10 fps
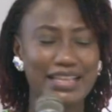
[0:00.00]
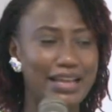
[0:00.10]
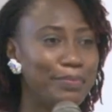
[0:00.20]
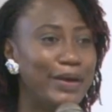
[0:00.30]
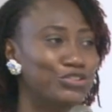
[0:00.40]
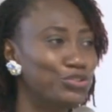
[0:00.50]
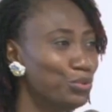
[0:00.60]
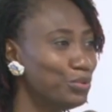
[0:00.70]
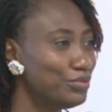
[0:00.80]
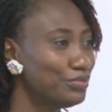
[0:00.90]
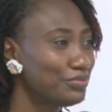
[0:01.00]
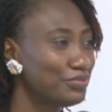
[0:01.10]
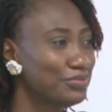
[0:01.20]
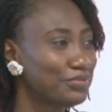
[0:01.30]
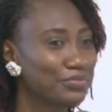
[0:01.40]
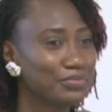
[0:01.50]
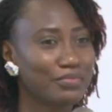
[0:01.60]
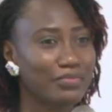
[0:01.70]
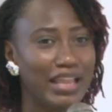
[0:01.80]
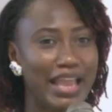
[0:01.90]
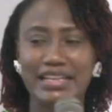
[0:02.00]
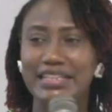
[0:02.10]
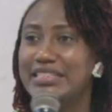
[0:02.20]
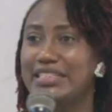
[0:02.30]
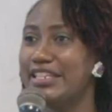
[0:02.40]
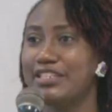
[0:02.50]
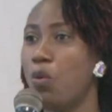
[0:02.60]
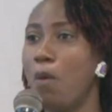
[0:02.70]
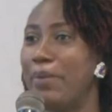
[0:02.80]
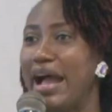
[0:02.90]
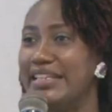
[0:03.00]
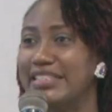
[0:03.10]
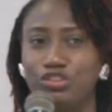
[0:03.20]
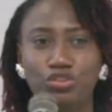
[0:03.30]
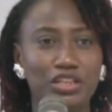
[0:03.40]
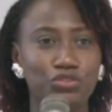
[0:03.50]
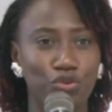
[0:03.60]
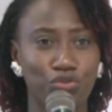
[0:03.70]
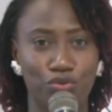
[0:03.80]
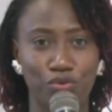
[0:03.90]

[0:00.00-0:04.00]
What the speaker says: Patrol, and he decides he won't buy it, I should take Trotro.